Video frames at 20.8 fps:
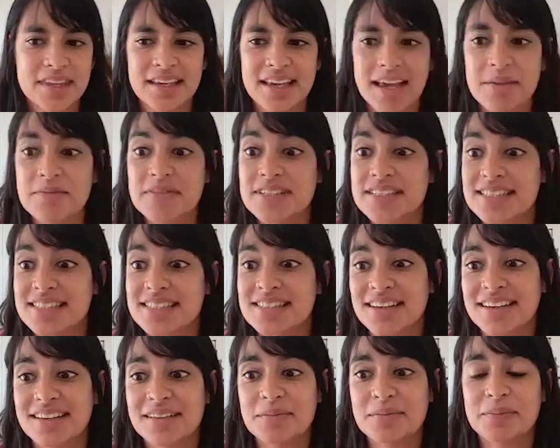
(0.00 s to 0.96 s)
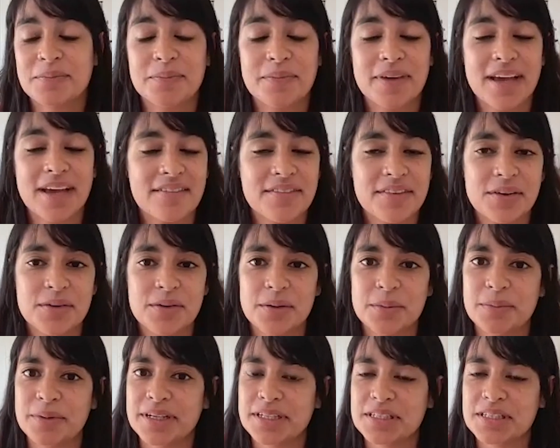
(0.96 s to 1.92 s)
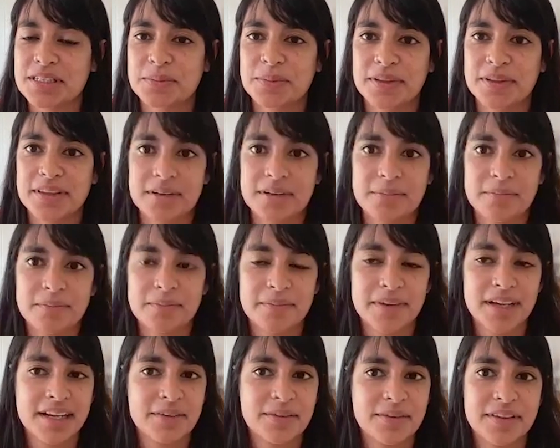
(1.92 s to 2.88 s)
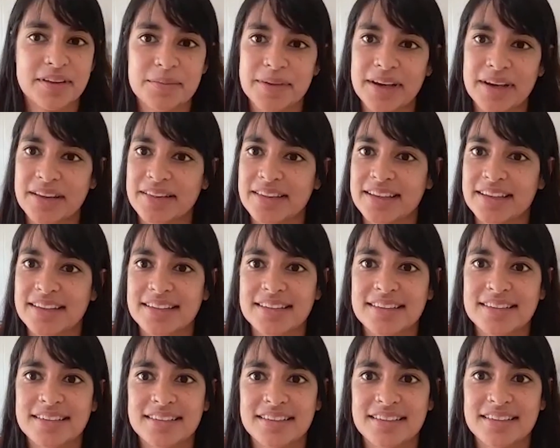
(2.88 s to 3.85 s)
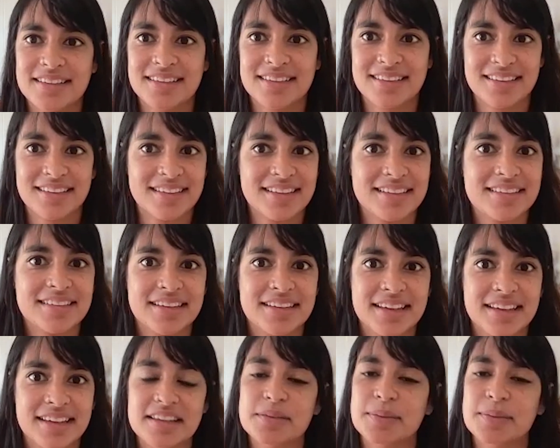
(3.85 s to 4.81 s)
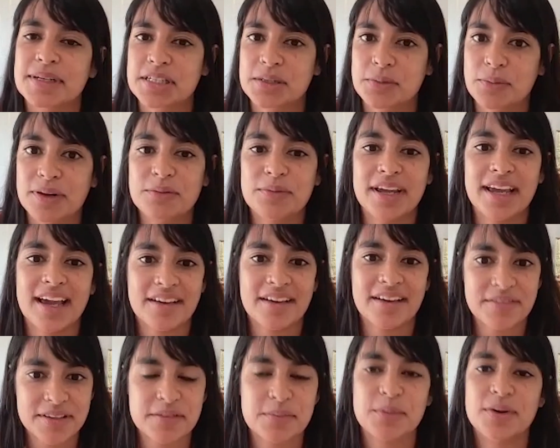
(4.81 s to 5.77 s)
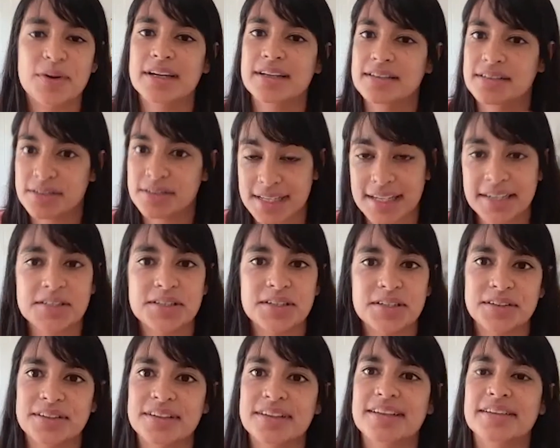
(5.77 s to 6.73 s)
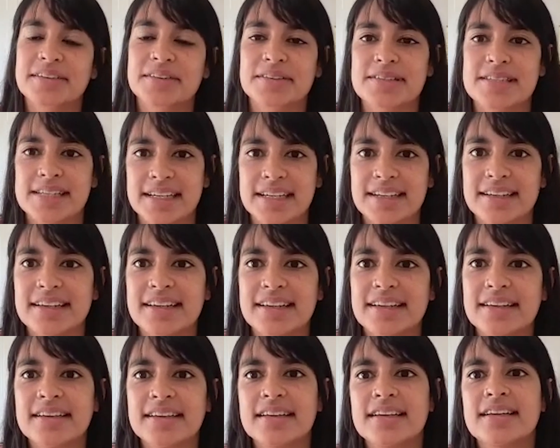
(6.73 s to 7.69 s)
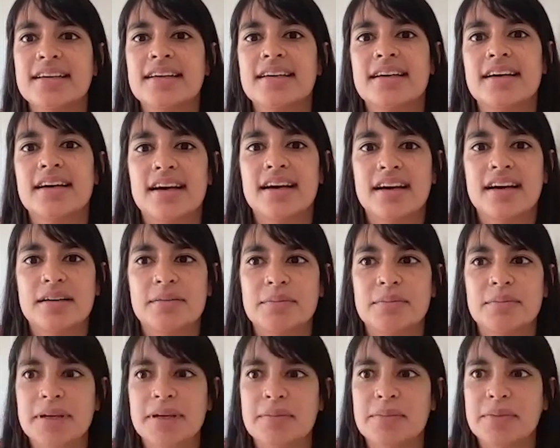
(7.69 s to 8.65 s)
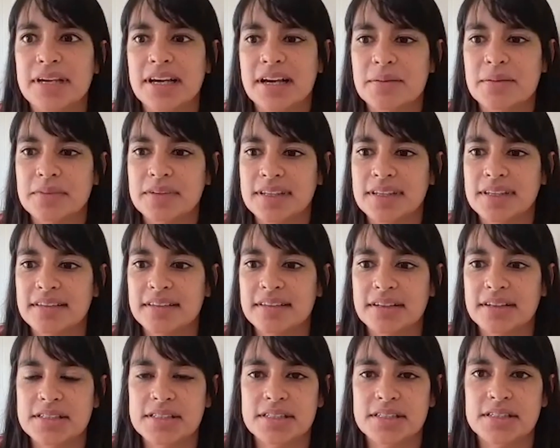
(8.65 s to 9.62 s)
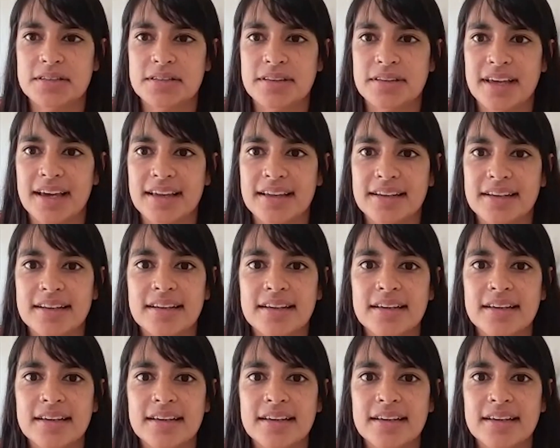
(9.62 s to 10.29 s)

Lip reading: emphasis on having corporations put their money where their mouth is. I think that's it. Especially when we have this more intersectional understanding, it becomes easier to do that.